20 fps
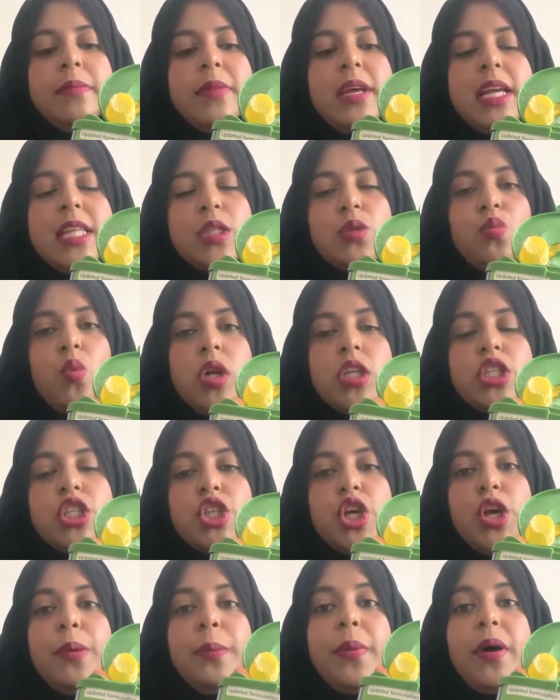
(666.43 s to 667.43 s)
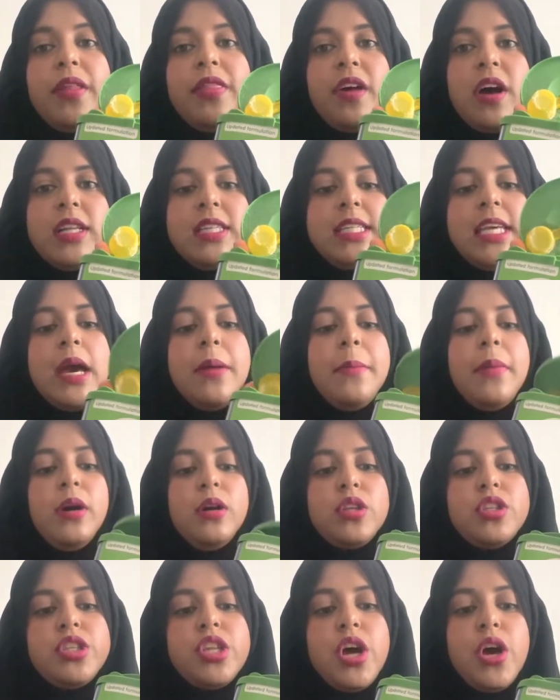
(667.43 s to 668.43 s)
It's 1 scoop per 30
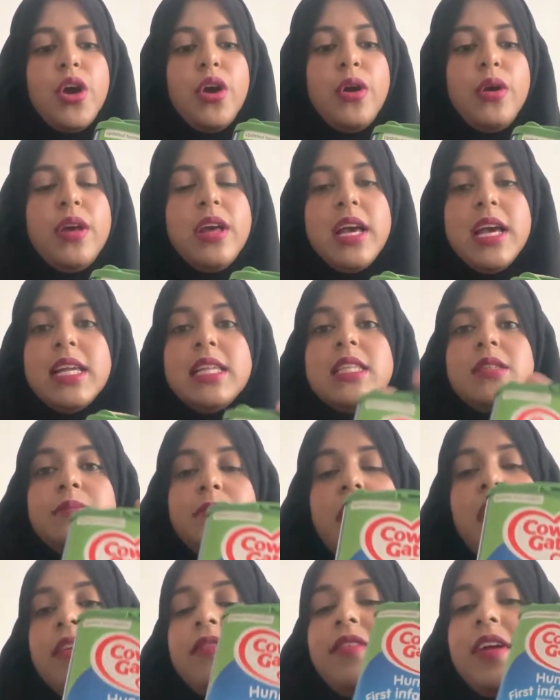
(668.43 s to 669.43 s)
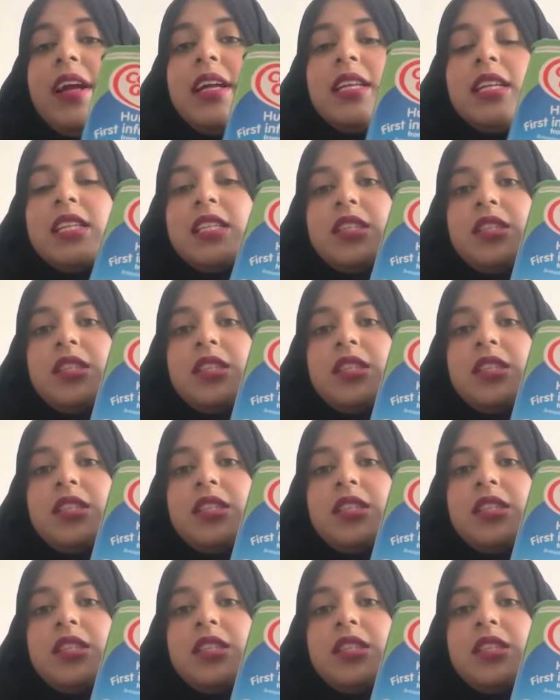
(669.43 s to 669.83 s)
ml. So it's perfect.